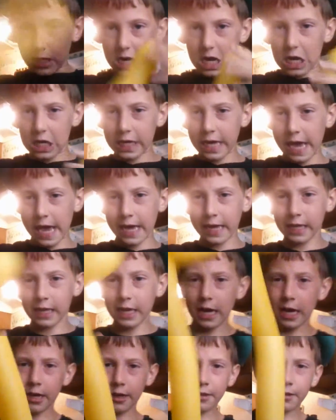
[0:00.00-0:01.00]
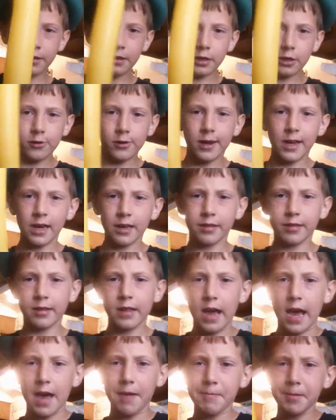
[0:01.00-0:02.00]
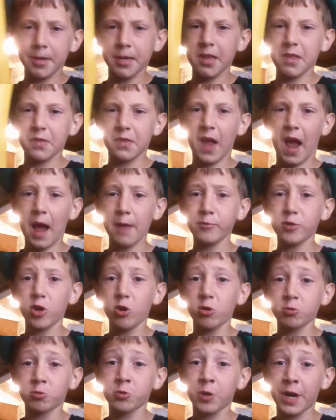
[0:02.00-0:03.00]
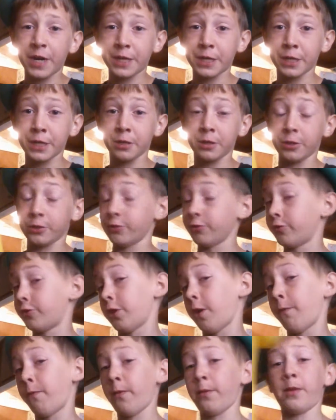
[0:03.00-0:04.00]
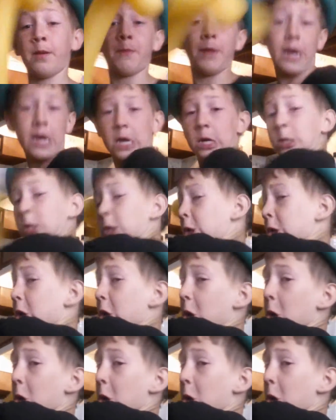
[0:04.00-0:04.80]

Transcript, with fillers: Okay guys, see you next time and this time don't try to hit yourself with